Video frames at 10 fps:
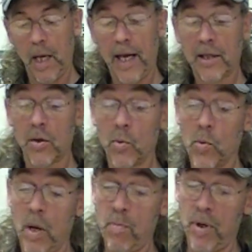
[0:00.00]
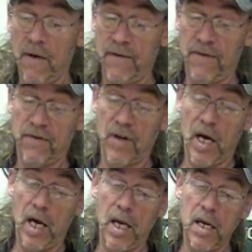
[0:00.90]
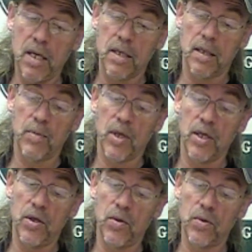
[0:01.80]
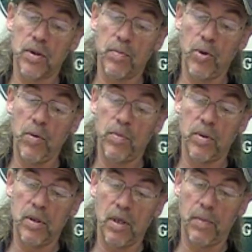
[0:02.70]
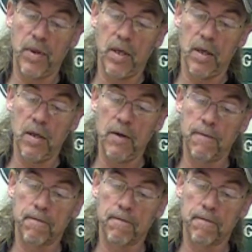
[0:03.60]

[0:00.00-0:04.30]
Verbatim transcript: at the rump of the fly, I'm going to use a purple up here.